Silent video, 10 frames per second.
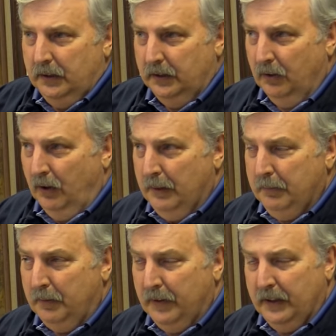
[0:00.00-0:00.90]
you know,
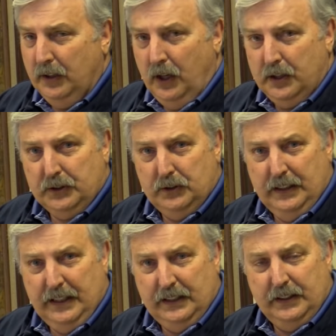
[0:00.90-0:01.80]
I'm a very
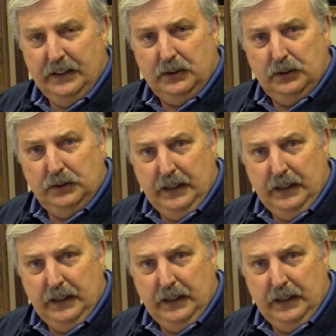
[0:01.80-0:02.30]
logical, analytical,